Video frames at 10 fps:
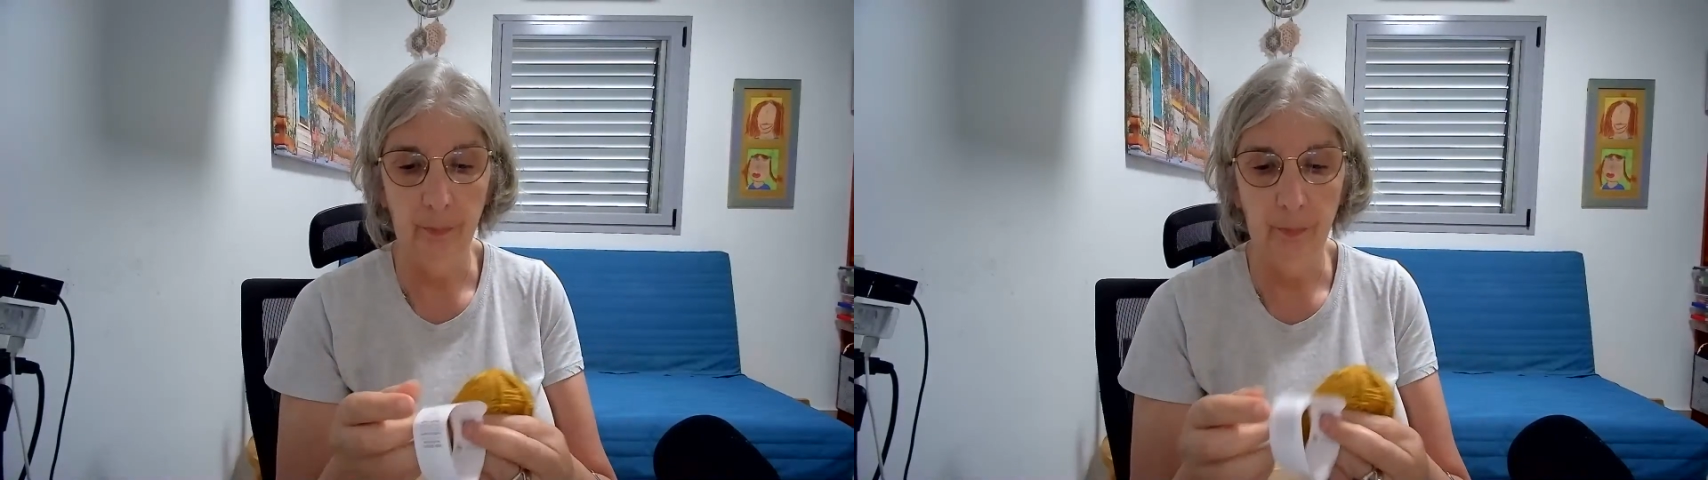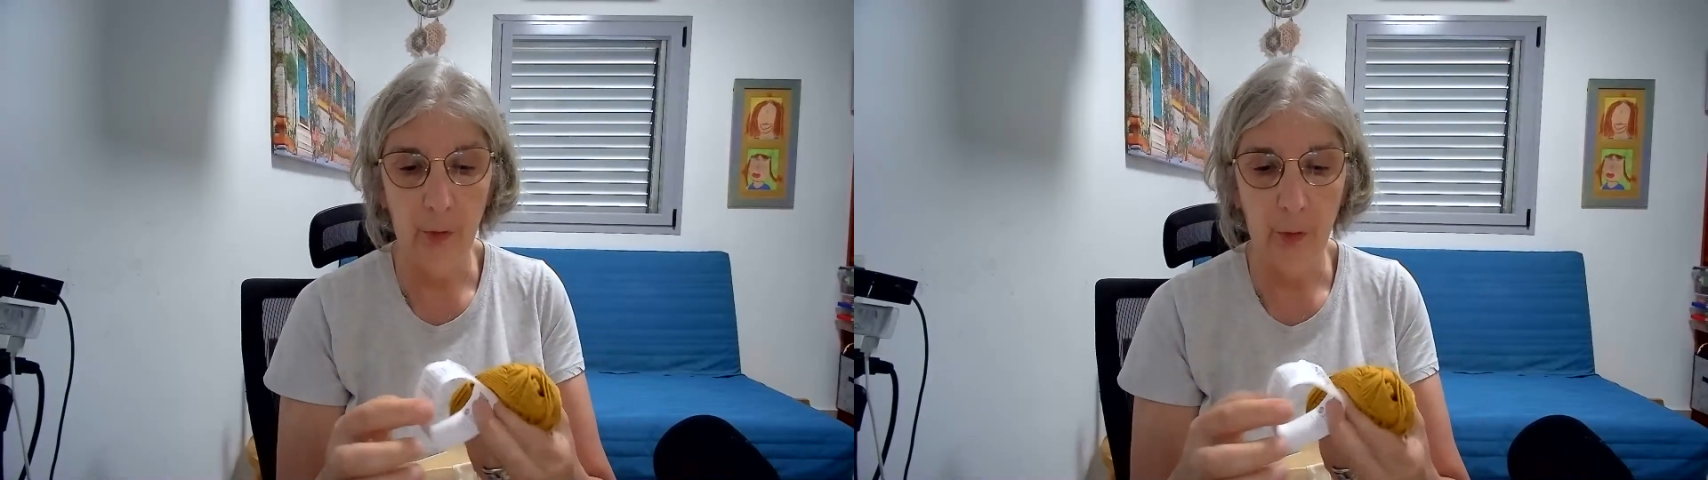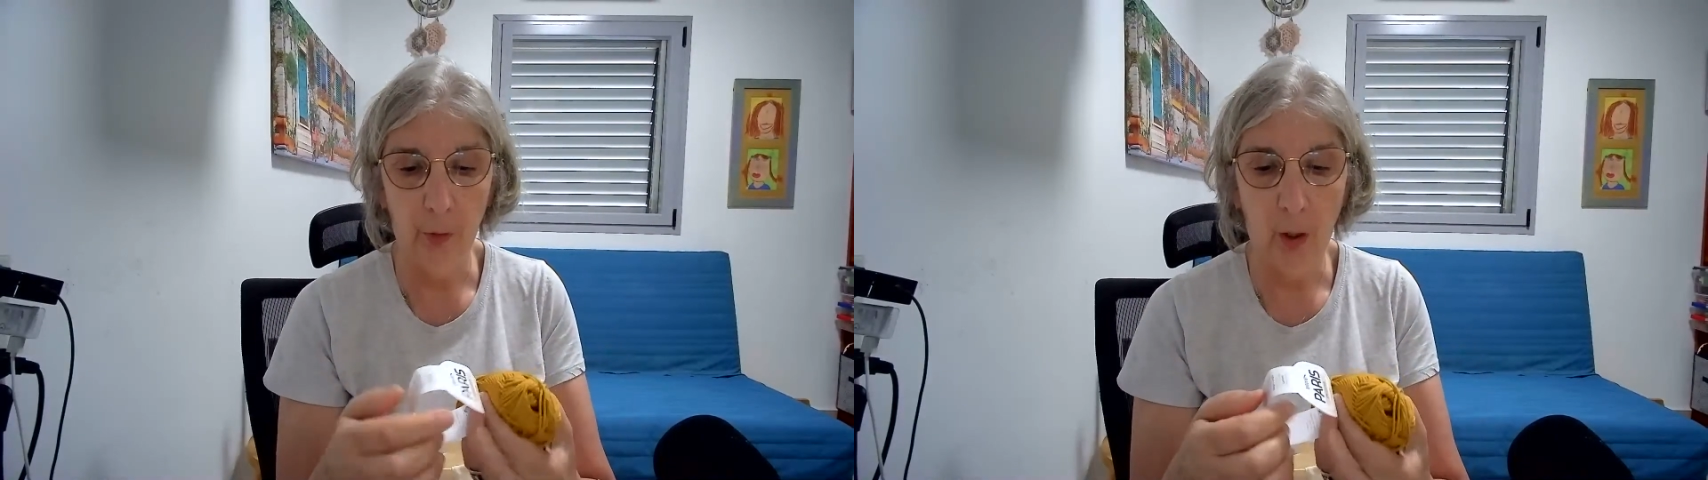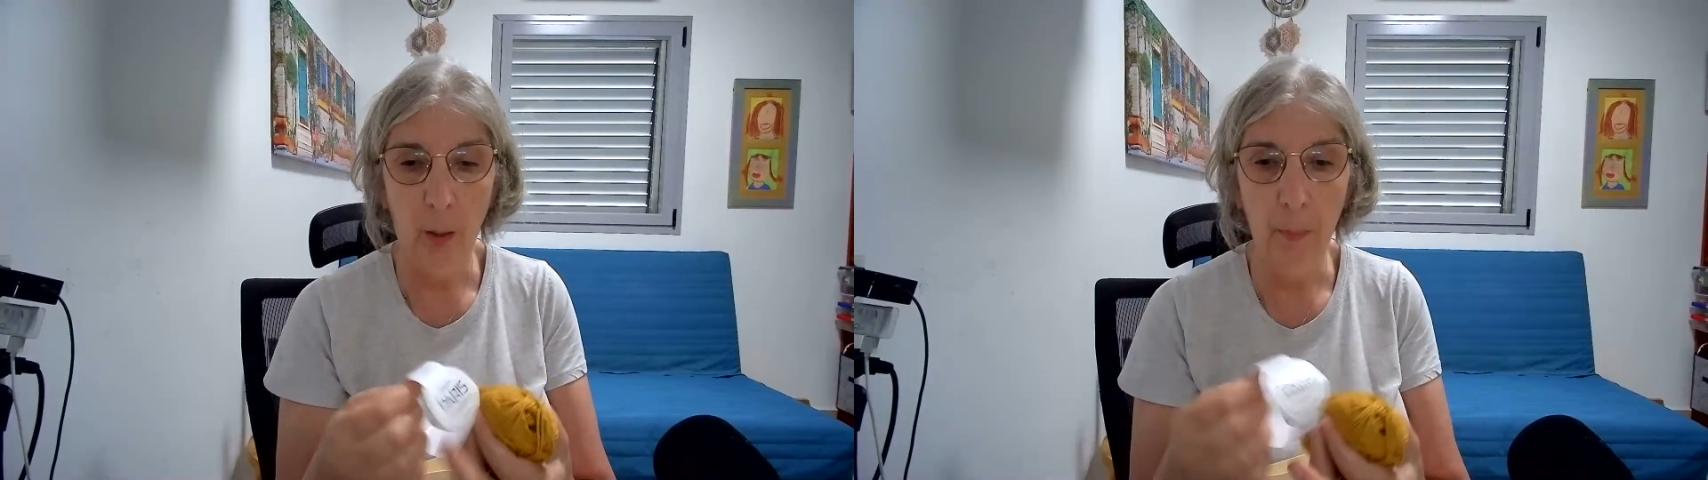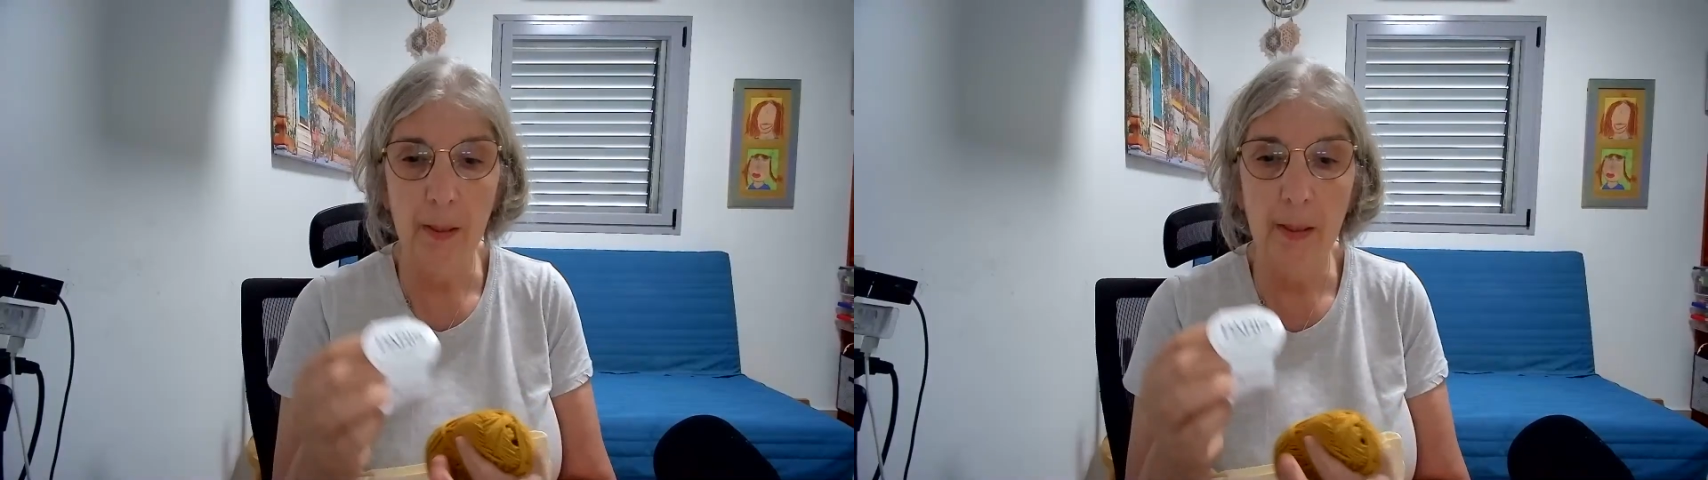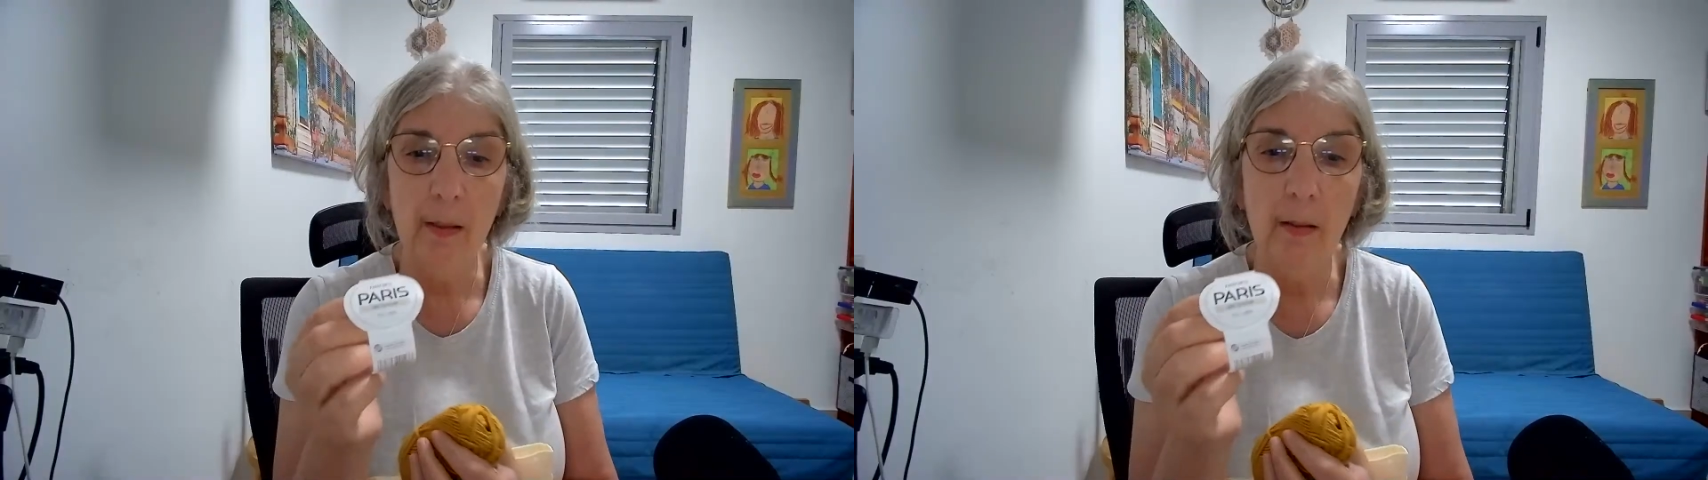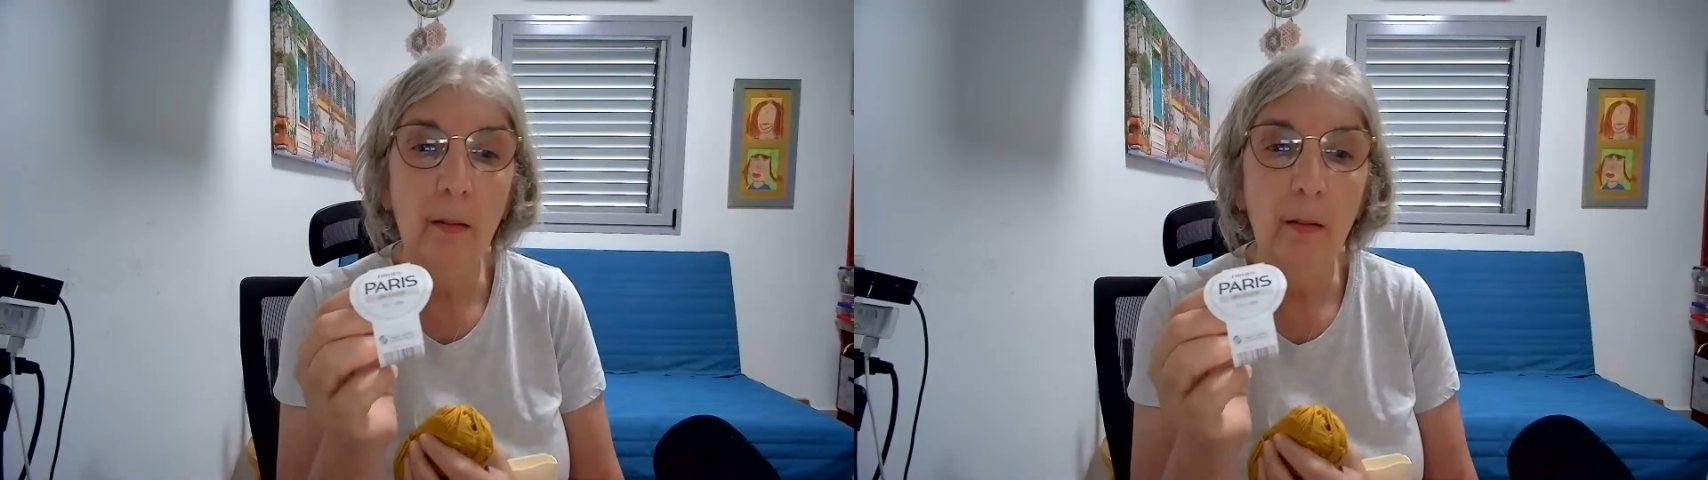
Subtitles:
Drops